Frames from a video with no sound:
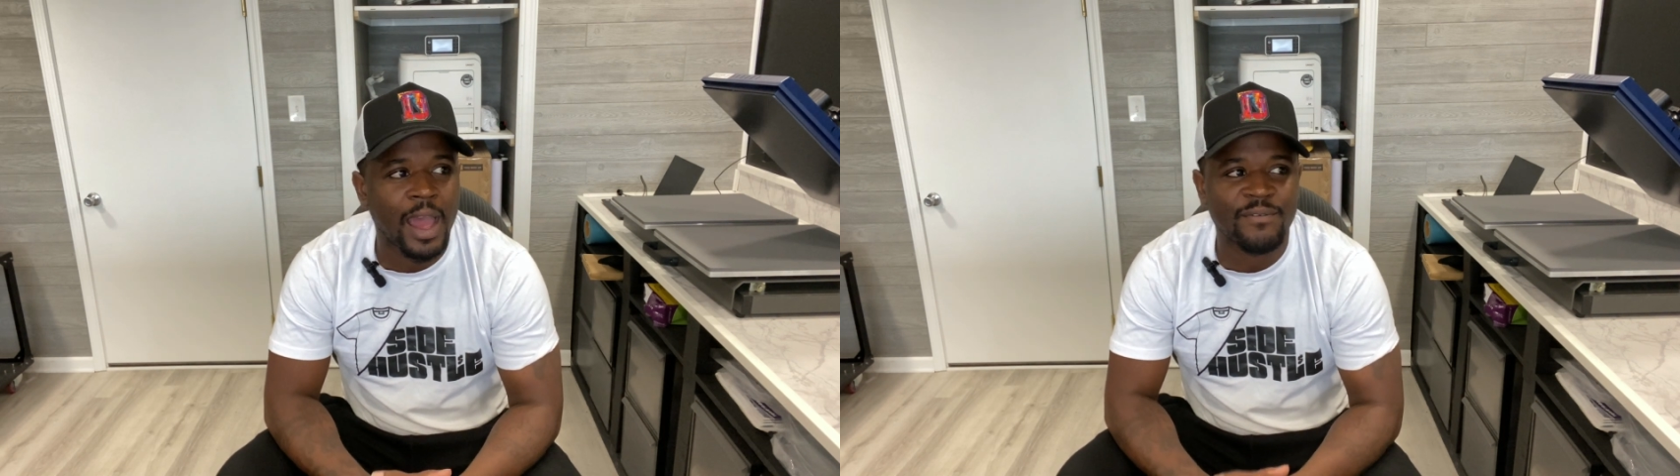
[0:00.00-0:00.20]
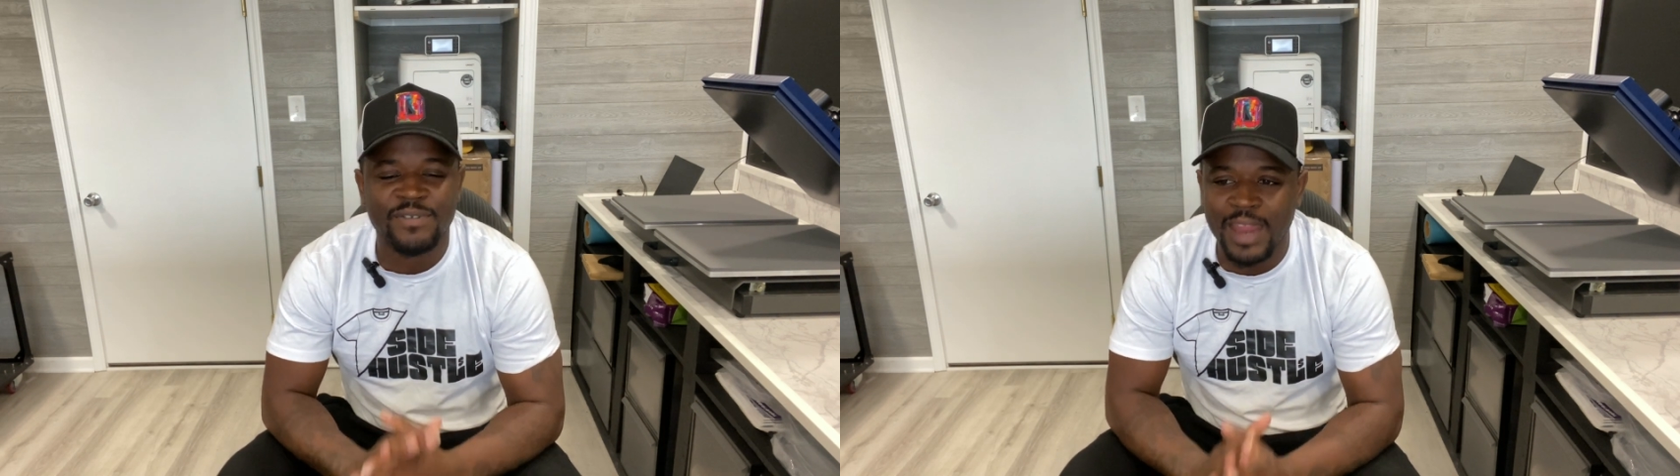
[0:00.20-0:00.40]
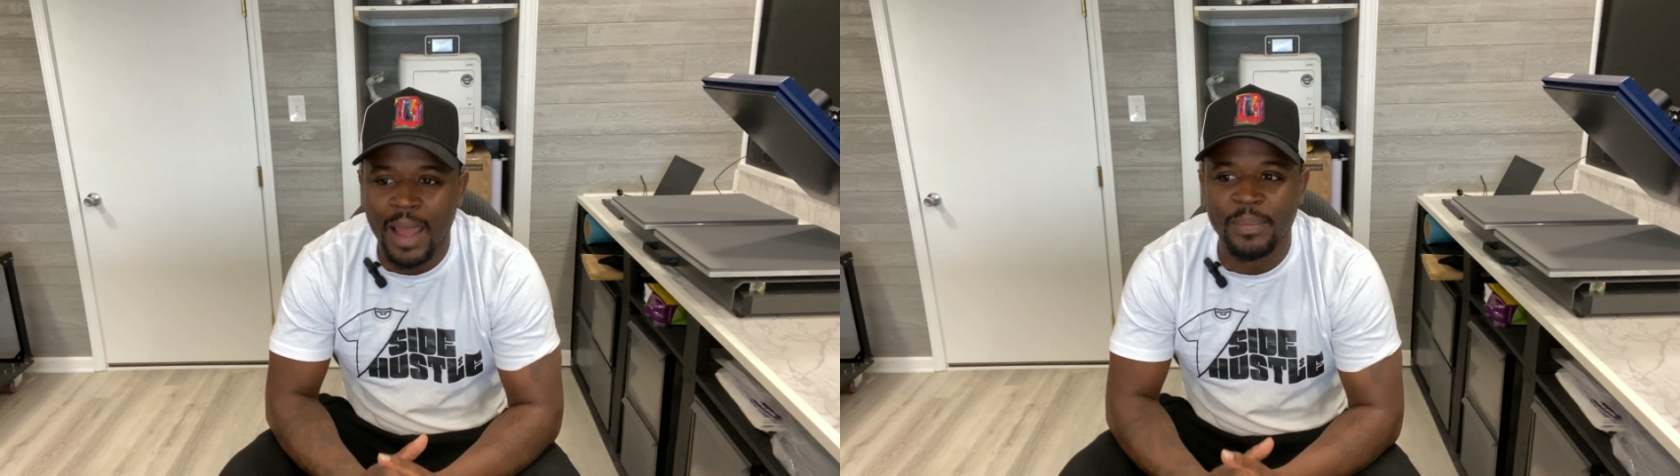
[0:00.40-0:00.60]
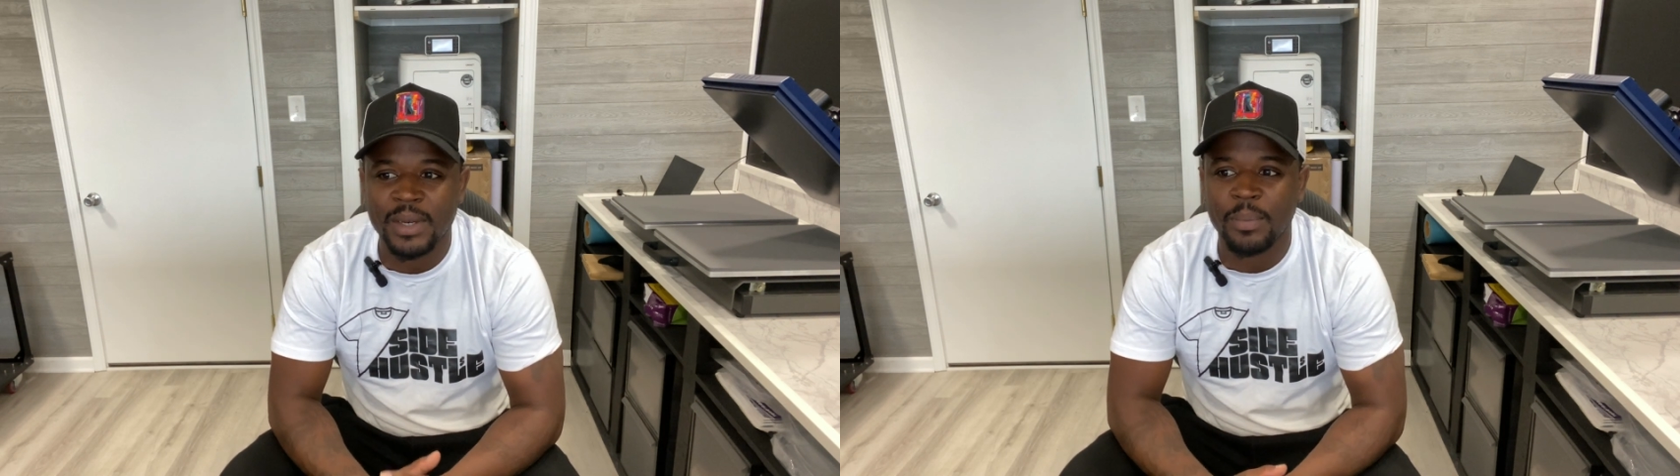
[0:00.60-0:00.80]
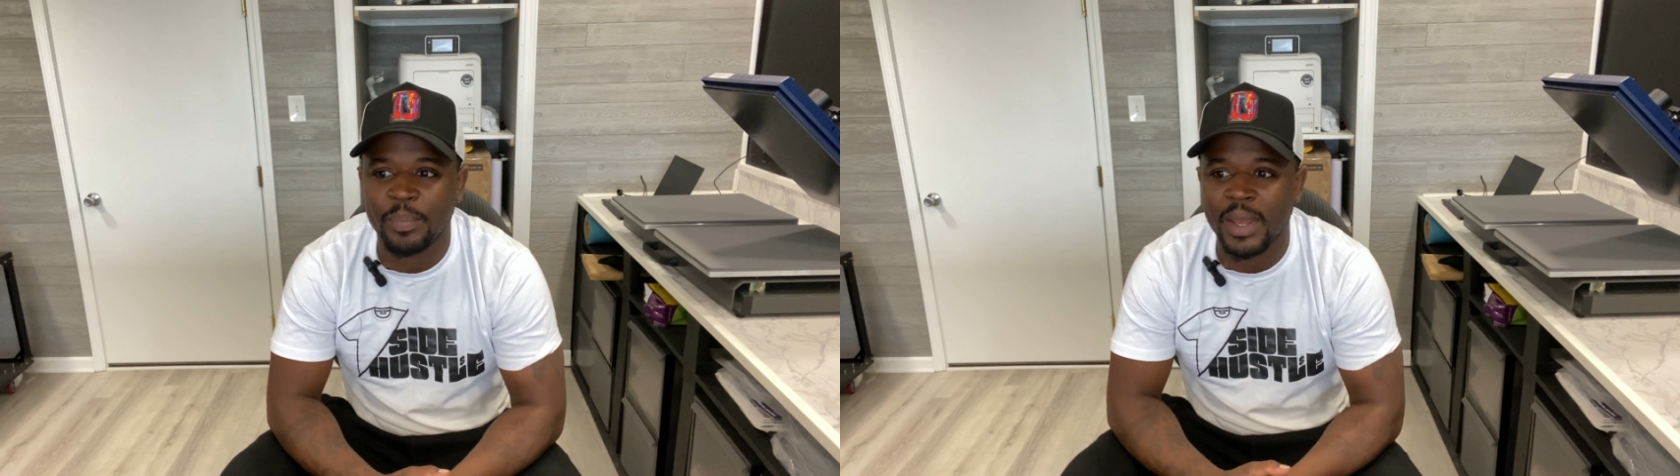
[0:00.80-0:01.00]
have not
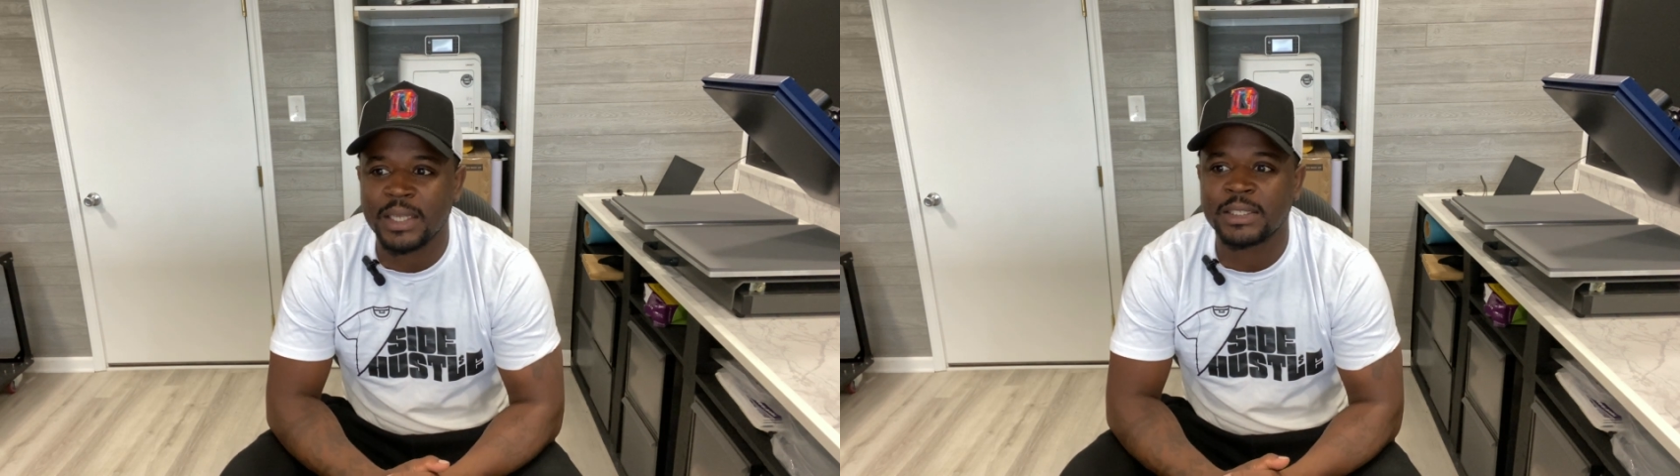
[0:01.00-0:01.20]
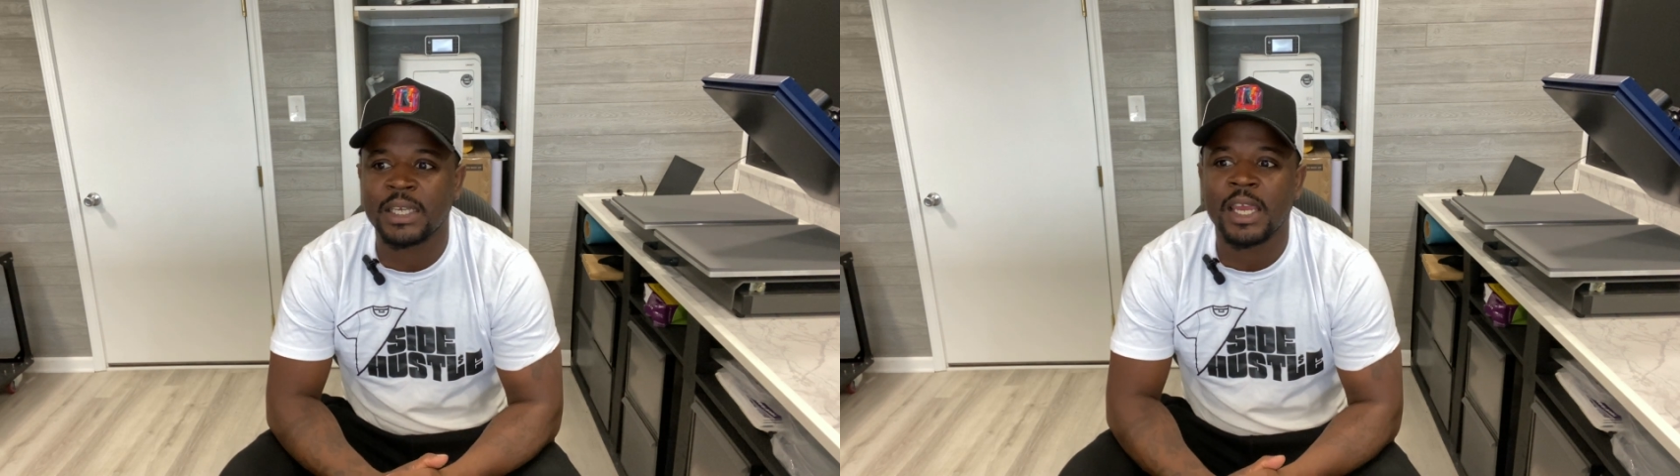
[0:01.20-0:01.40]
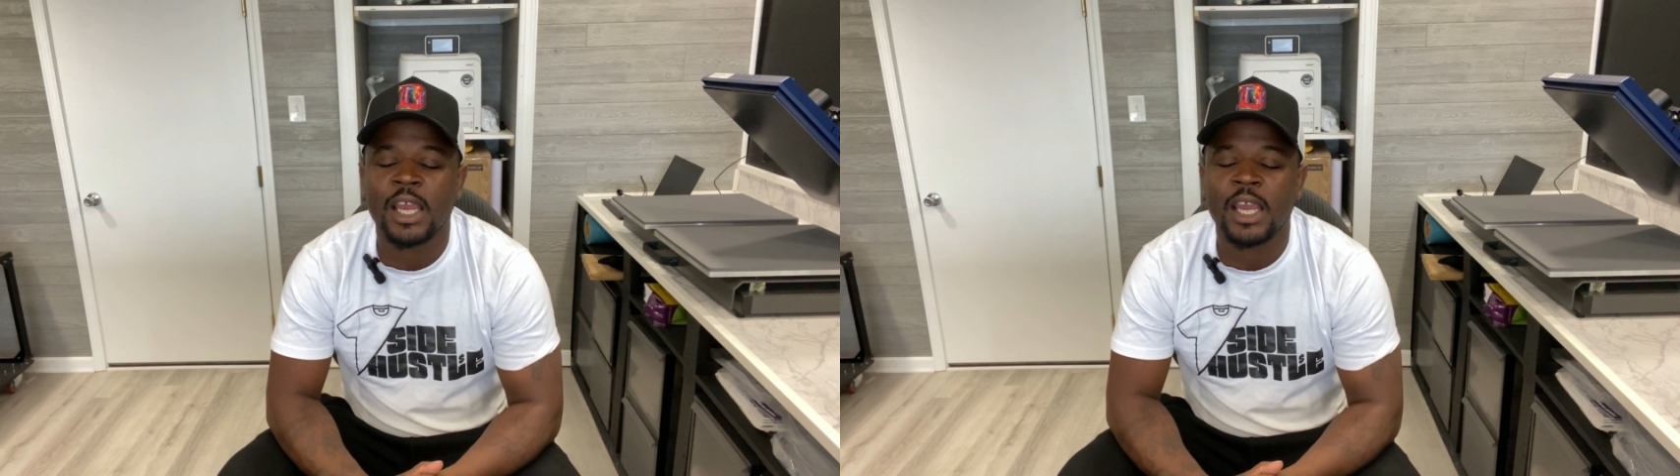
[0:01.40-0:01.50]
been the best